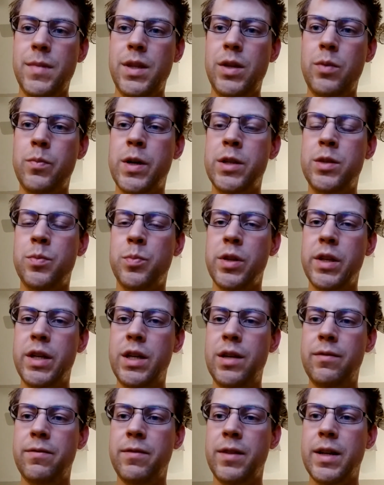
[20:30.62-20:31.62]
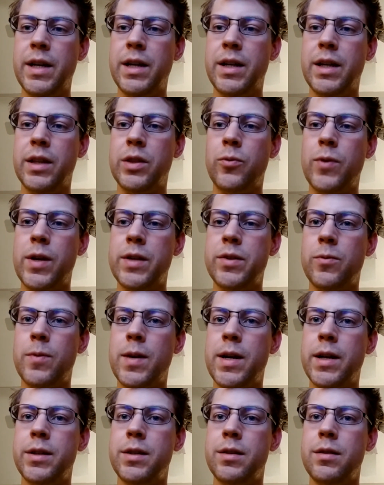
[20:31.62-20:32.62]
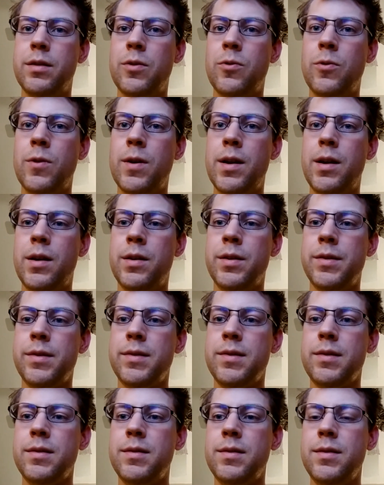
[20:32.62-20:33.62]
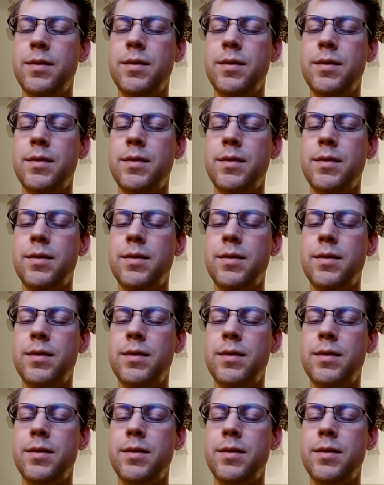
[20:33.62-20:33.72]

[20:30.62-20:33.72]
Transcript: You must believe like in the resurrection, or else.